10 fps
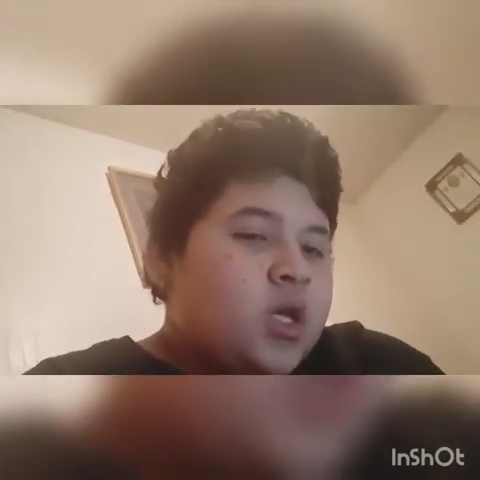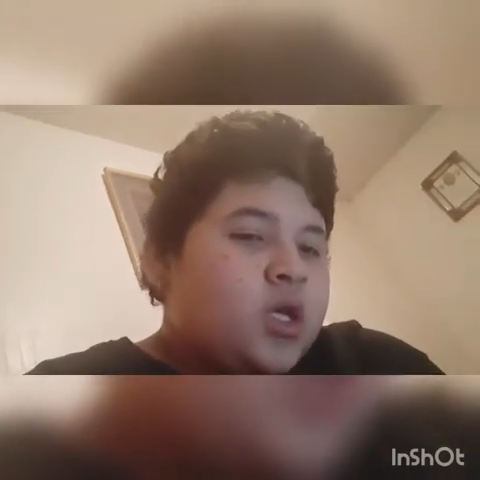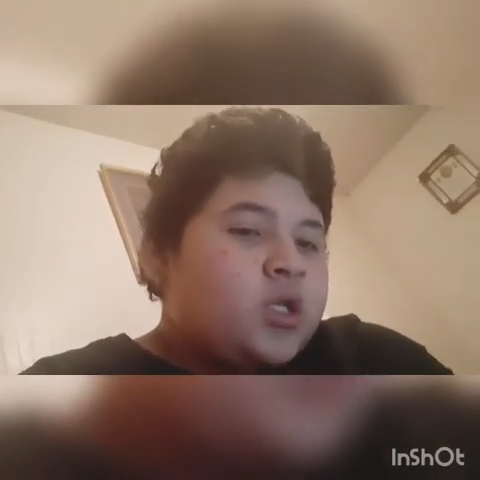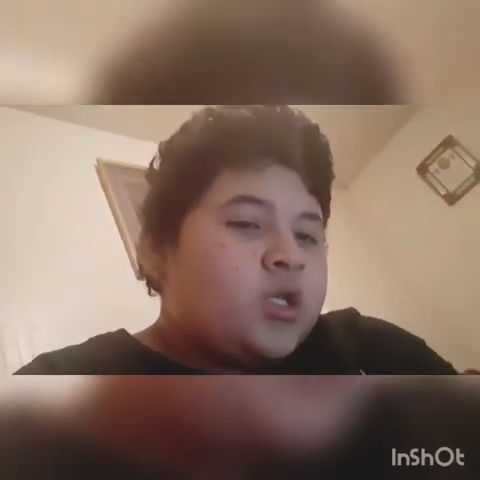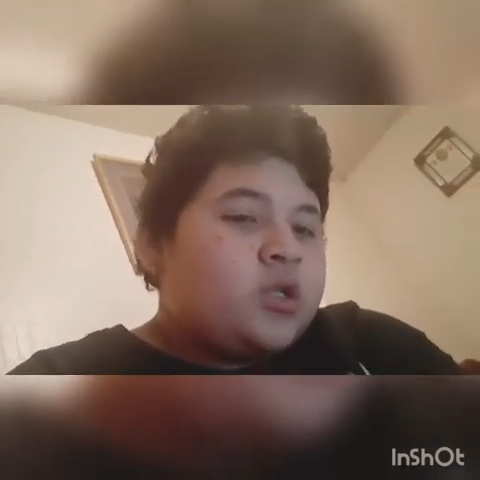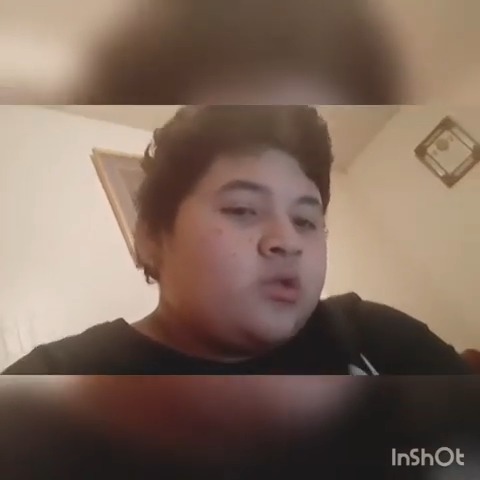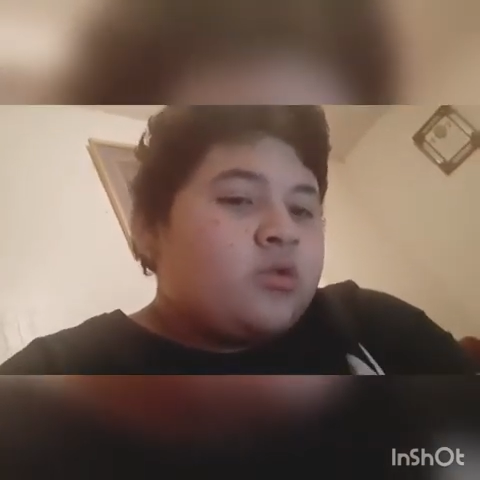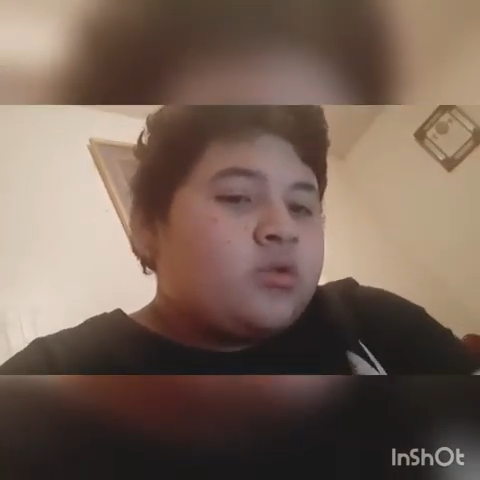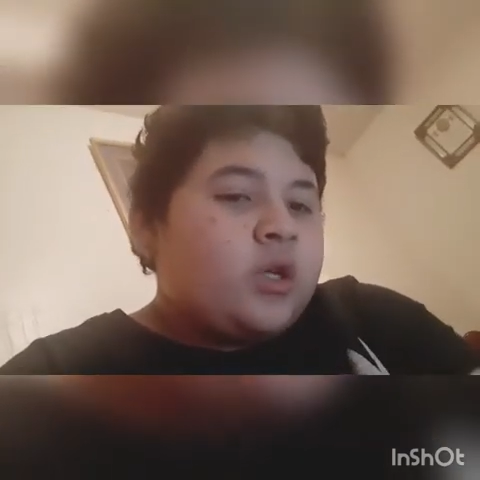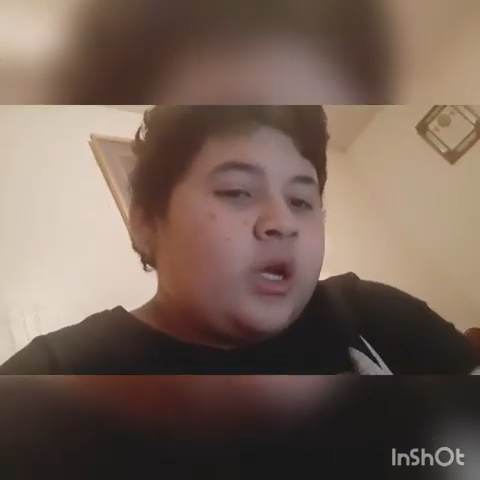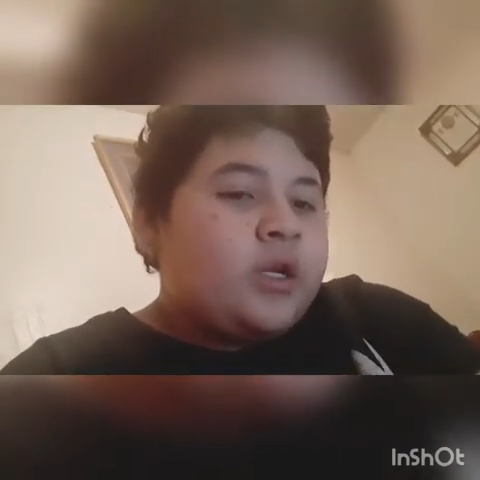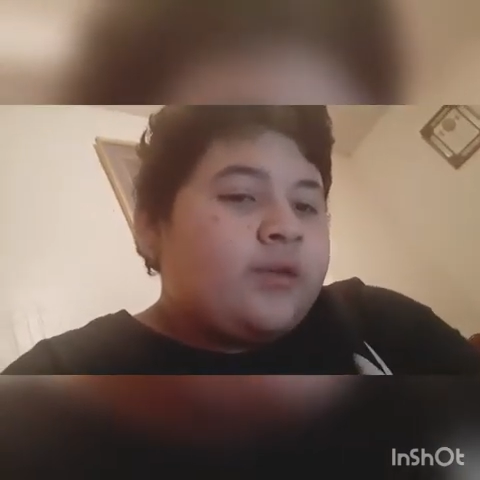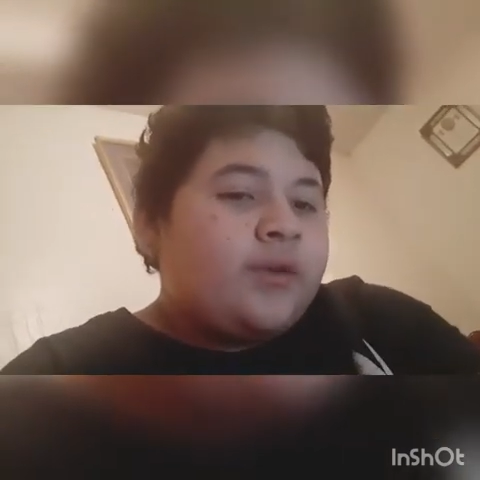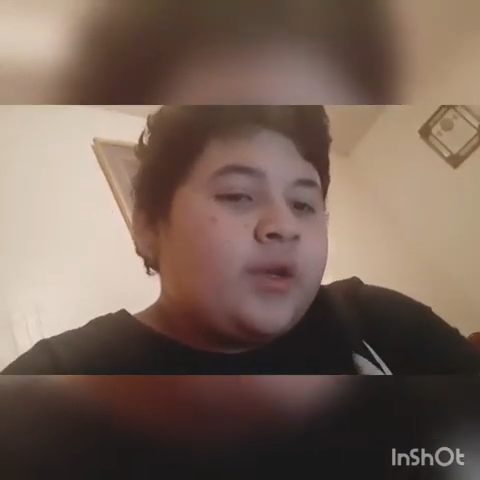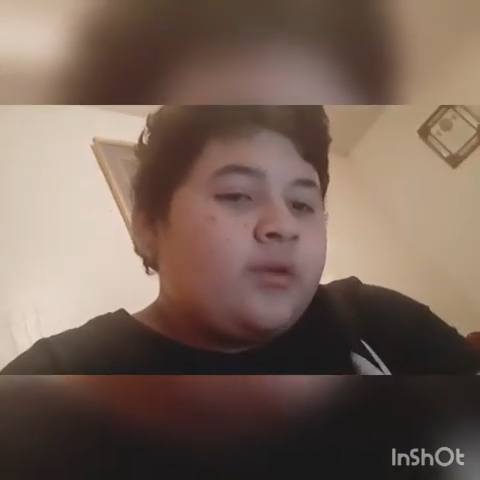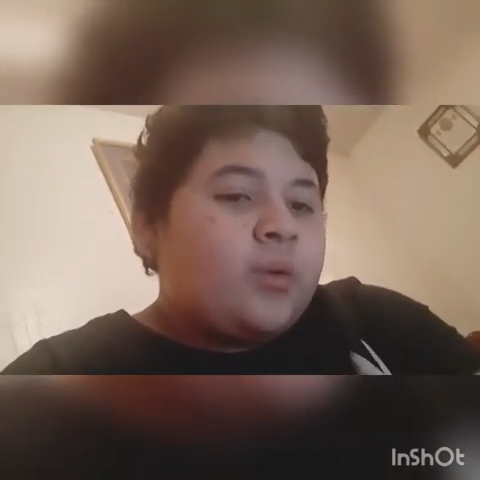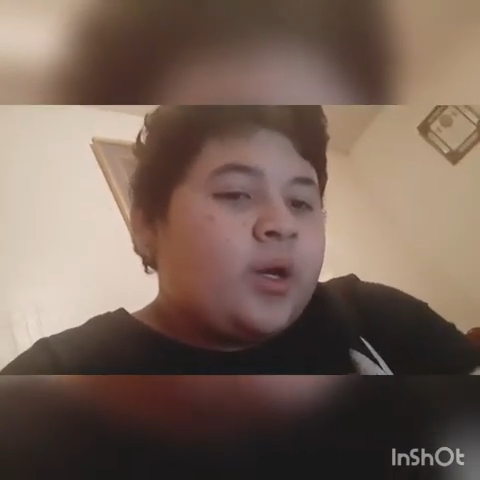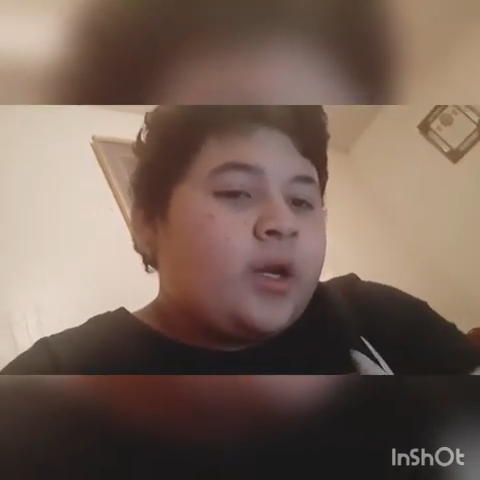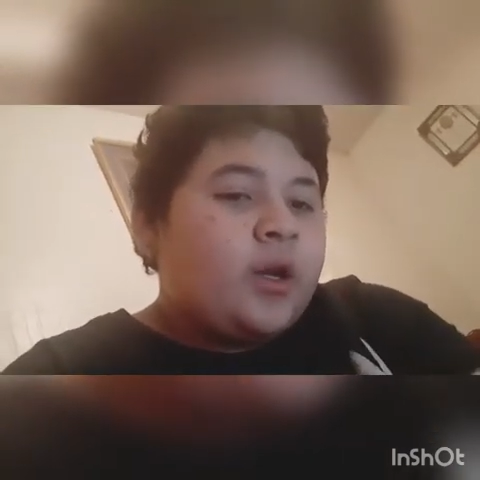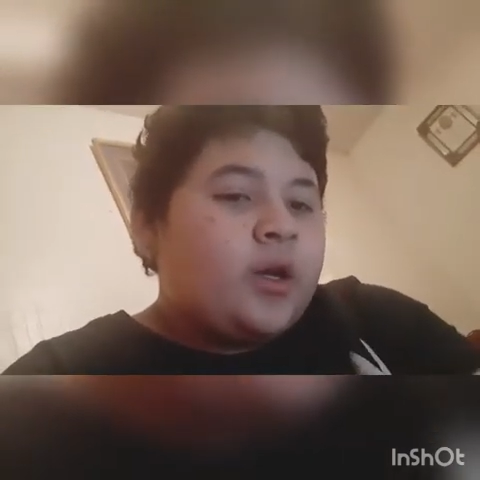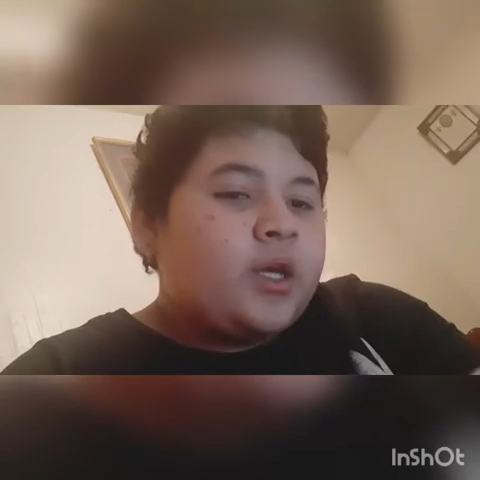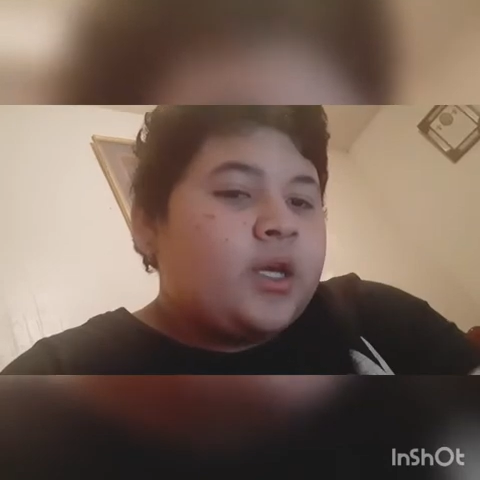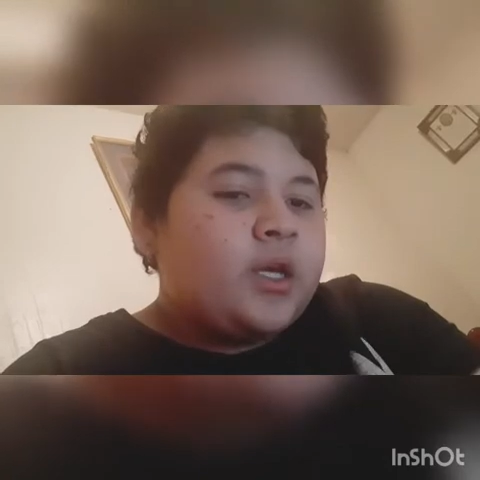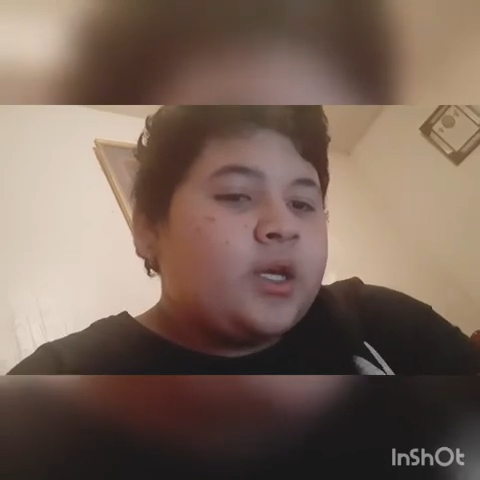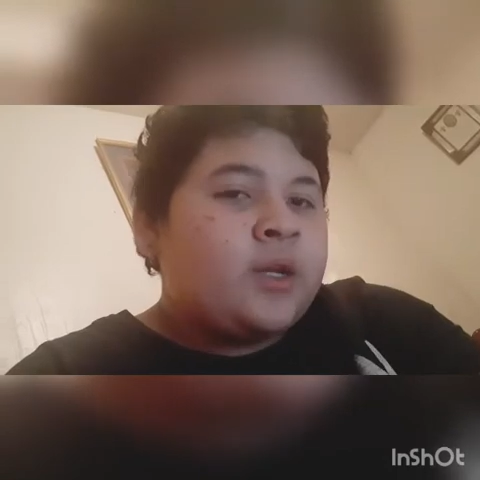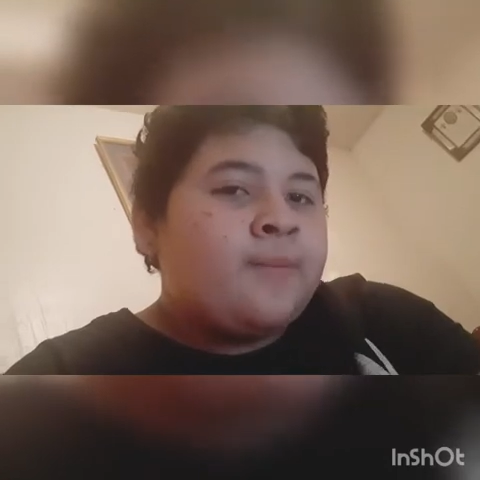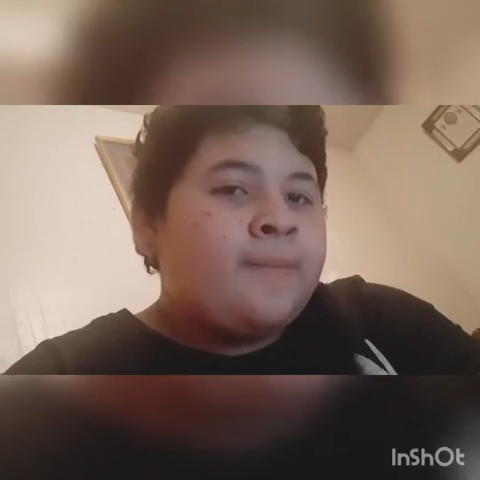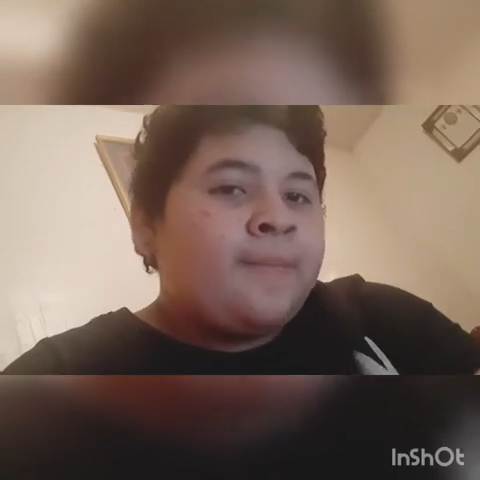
it's just a little tiny video right now and